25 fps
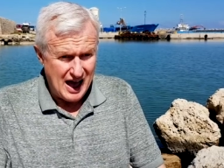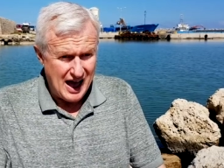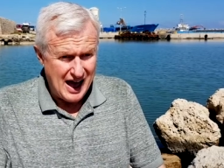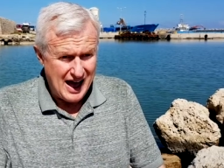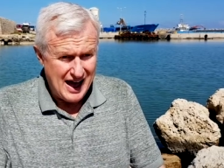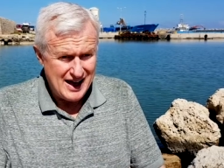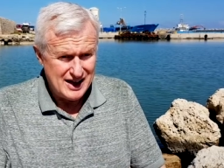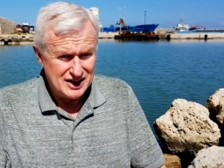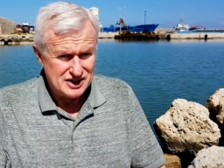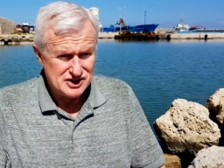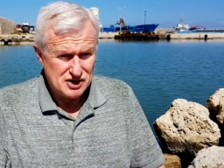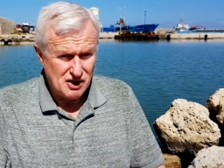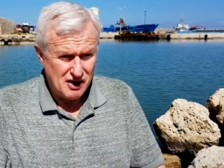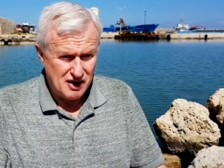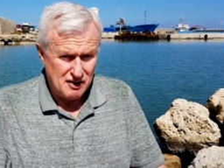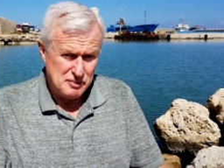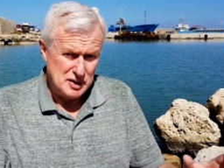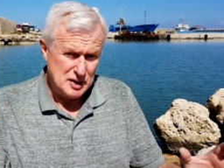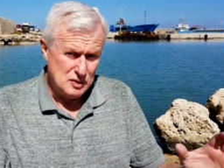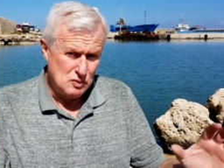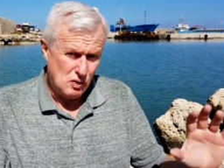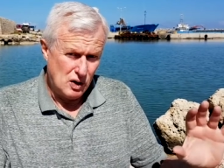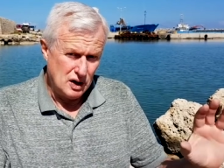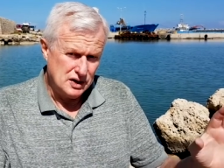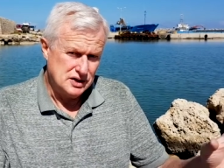And so I've
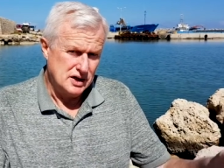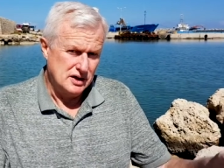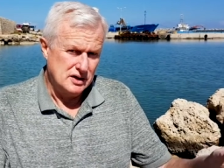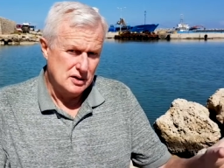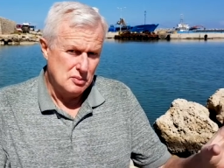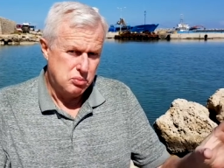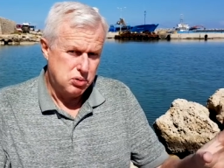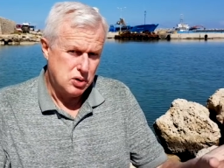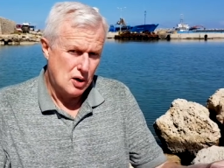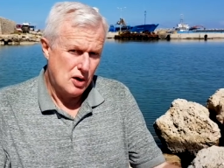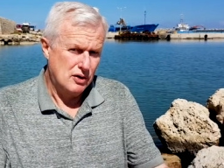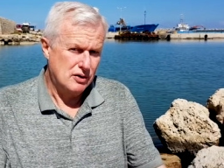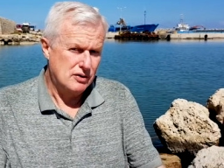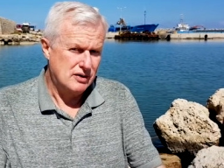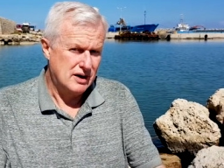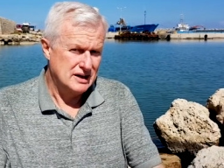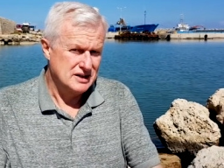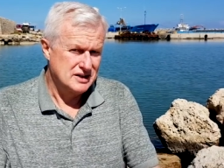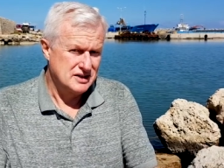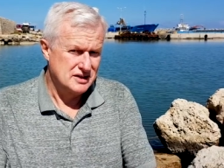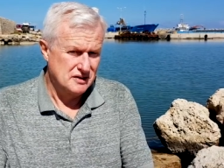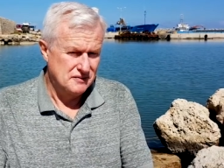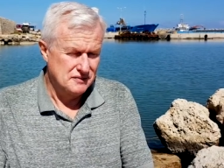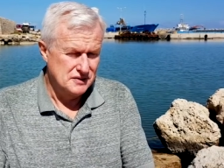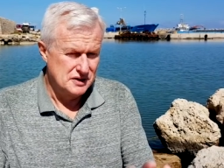been watching the
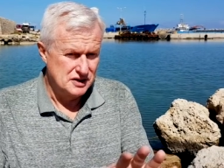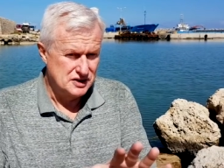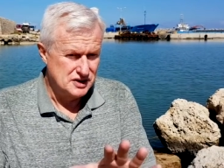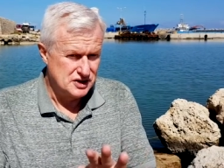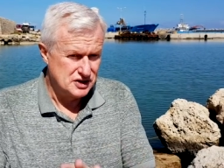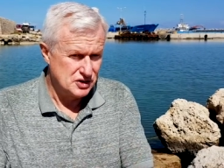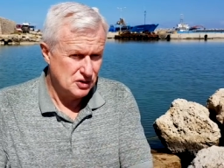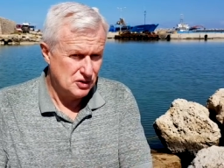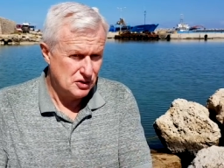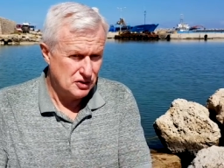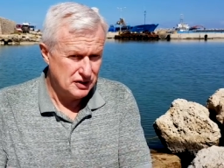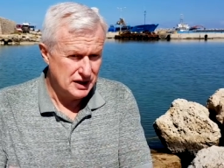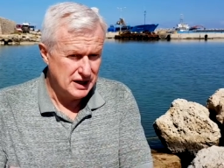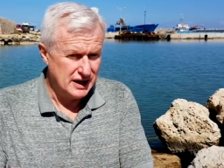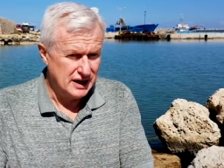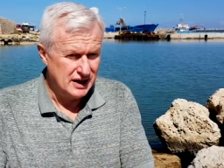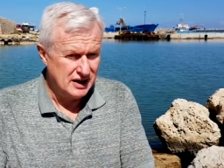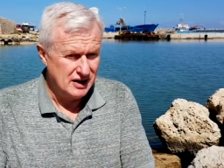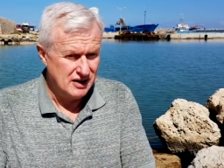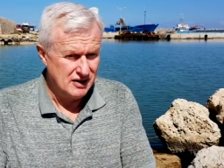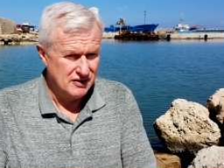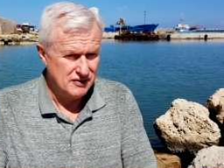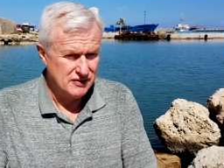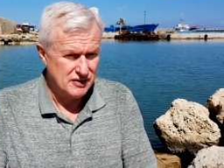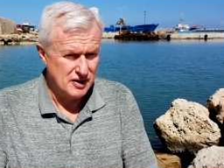progress of the story
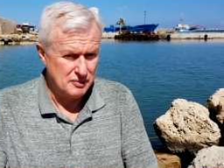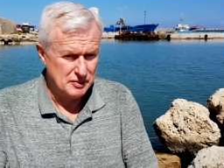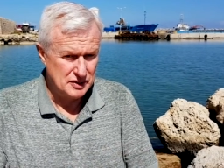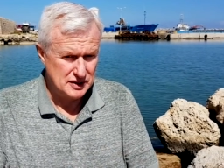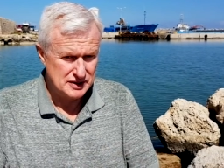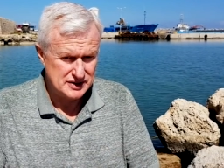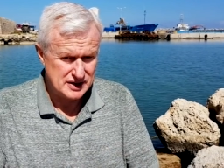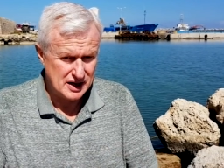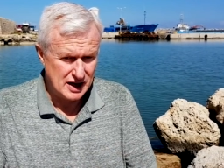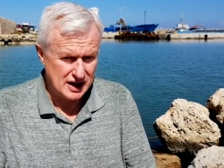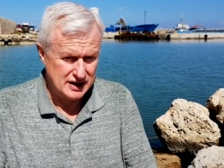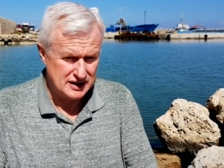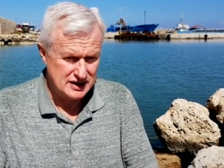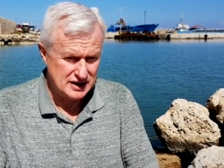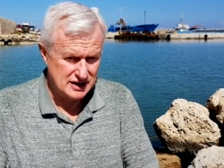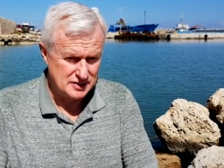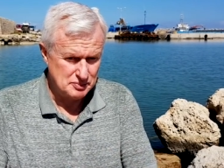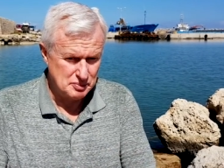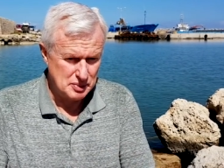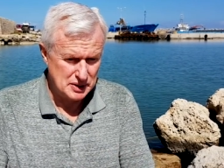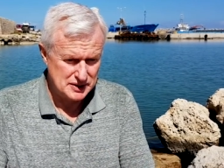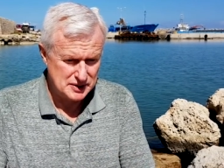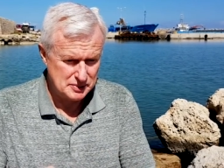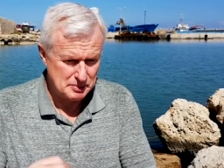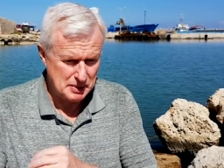from the
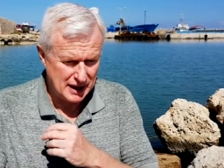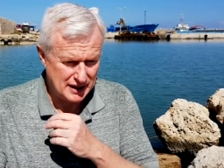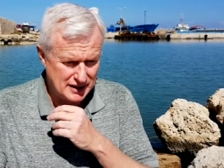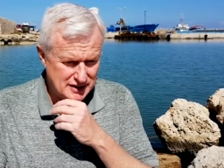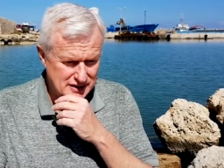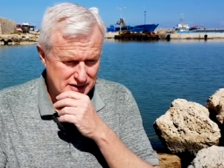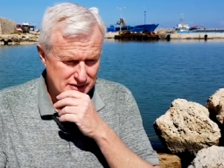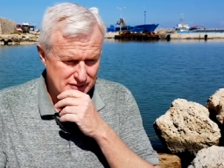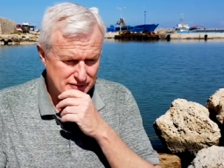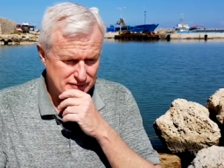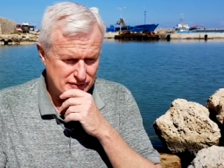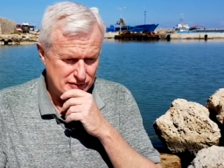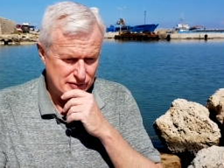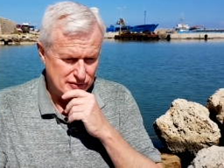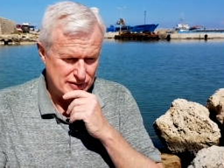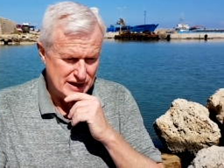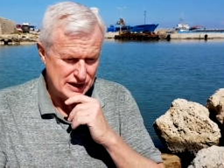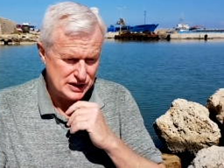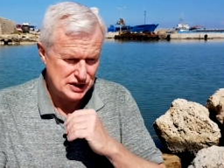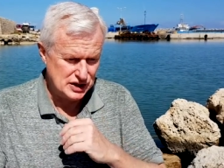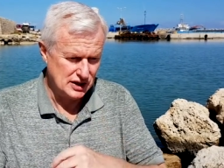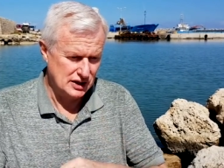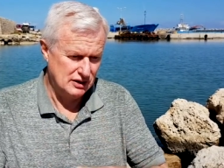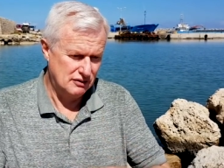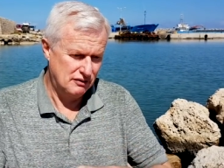scientist perspective,
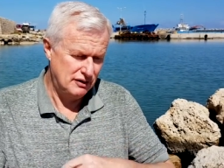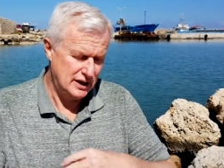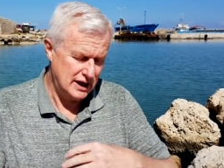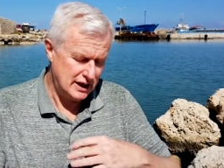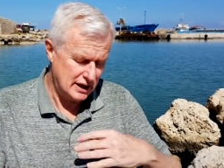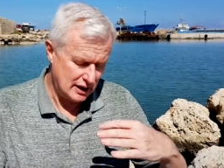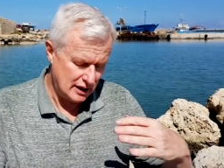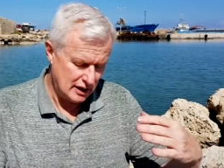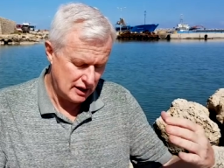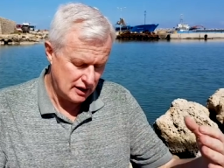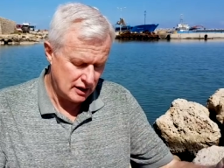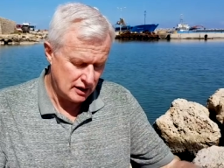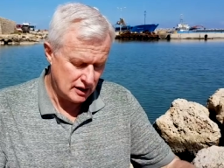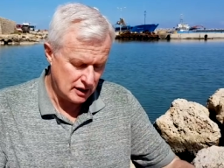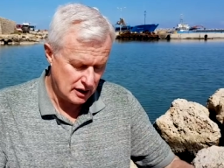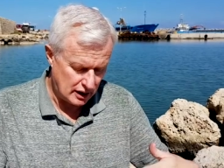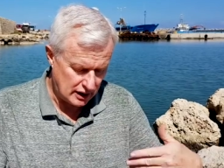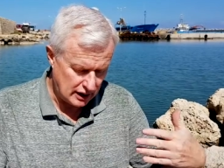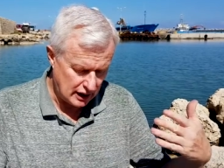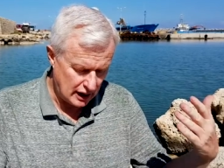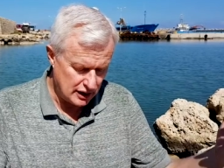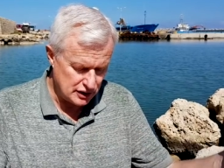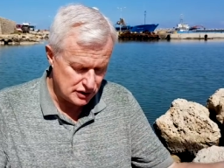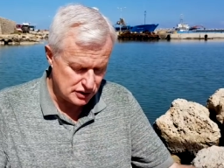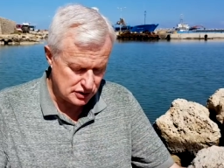reading, reading
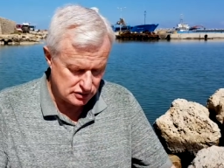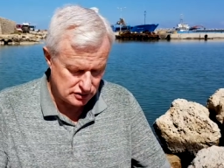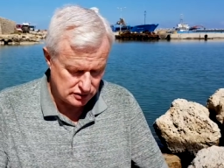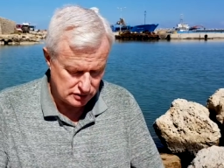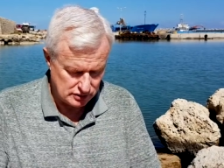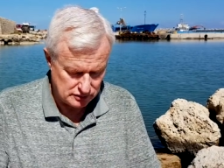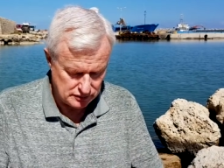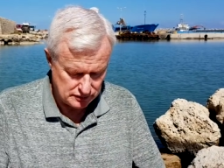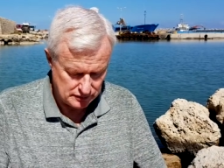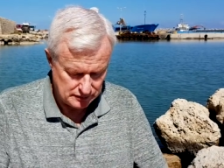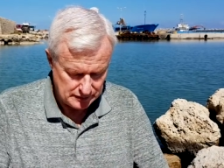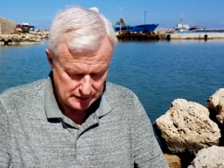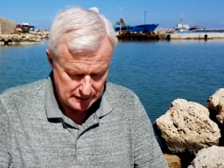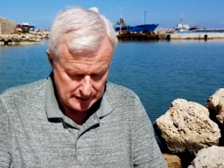occasional